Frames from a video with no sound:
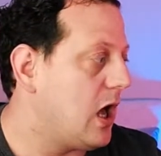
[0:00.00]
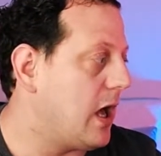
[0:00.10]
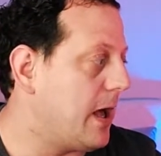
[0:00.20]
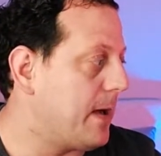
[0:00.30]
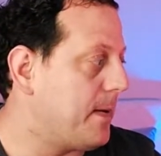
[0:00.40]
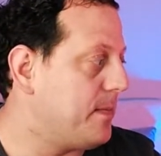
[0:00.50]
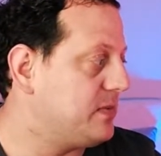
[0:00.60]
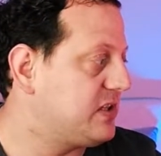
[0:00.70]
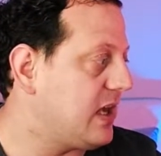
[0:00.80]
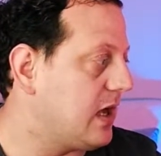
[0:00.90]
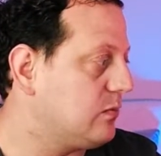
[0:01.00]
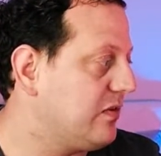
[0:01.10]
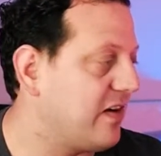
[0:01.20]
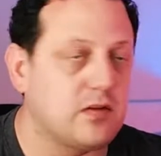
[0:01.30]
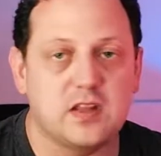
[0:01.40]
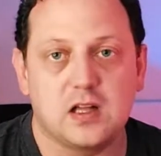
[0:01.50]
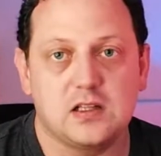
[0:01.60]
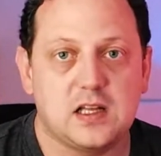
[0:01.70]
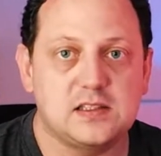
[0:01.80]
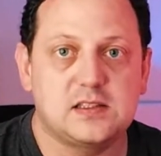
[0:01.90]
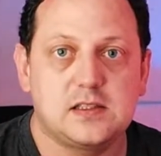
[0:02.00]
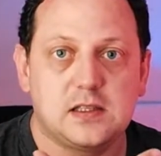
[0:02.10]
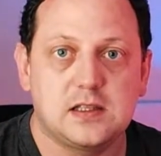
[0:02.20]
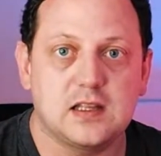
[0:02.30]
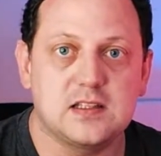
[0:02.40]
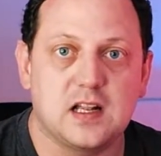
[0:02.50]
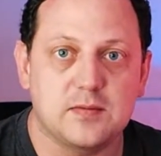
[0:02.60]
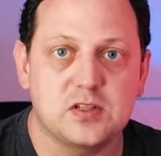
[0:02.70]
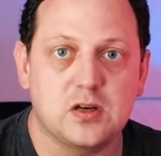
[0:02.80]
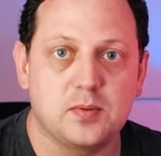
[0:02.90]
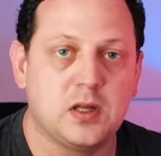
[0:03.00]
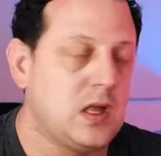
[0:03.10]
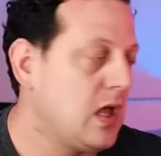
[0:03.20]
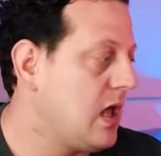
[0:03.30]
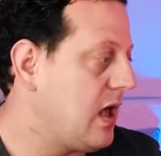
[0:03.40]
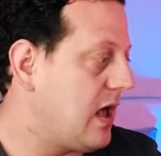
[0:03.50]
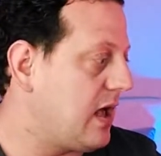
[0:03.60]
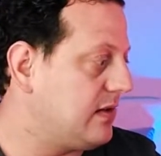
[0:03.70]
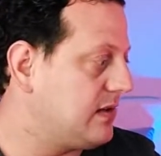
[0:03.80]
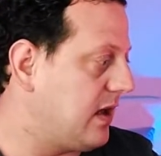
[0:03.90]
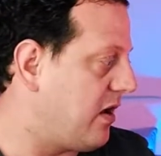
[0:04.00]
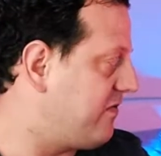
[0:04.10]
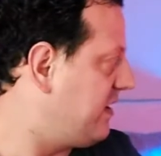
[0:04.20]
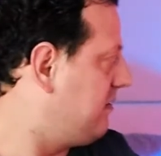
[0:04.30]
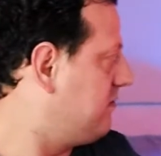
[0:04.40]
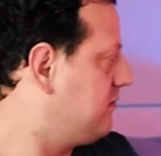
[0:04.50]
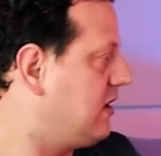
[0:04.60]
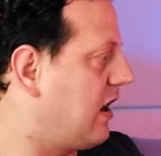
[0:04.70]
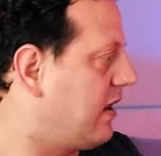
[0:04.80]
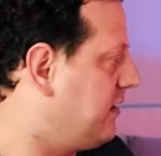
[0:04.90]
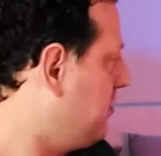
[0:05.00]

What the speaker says: So yeah, without that, let's get to the laptop. And yeah, hopefully you like the